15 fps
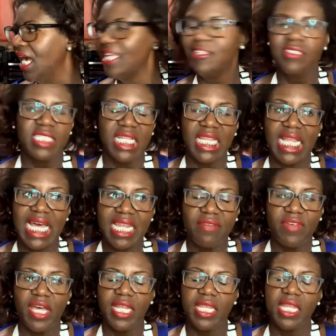I used a lot
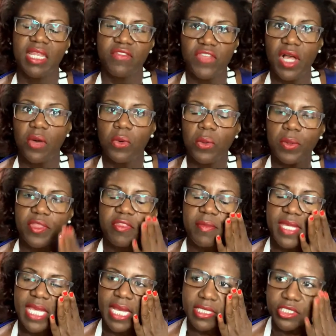of onion. If y'all were with
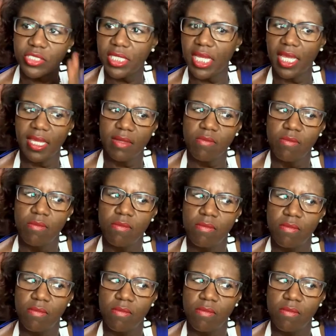me yesterday,